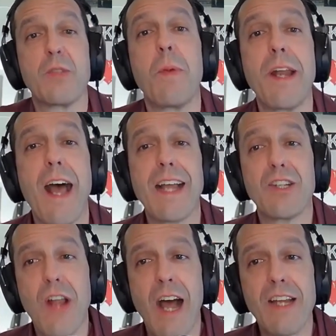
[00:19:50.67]
But
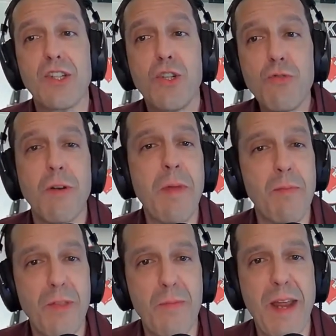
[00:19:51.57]
I do
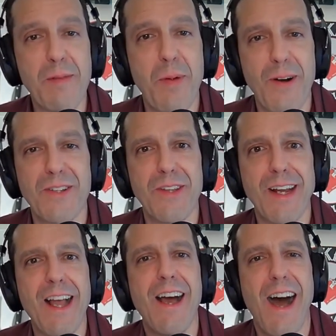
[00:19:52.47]
remember the main parts,
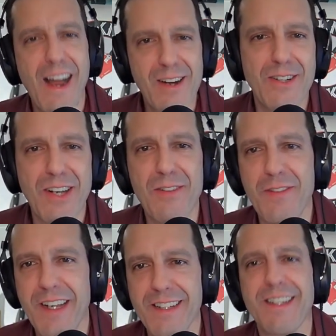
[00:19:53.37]
like higher
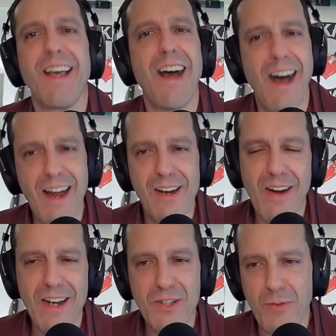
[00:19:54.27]
toughness, higher
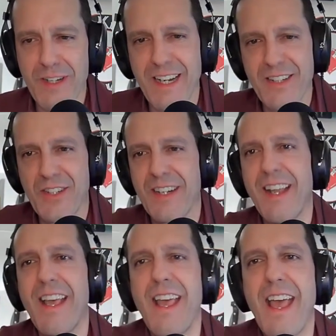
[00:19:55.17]
edge retention,
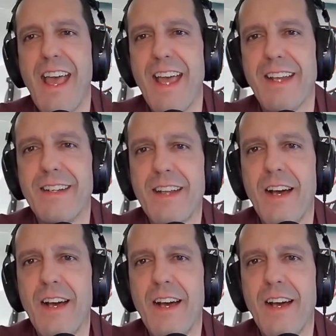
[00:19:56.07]
and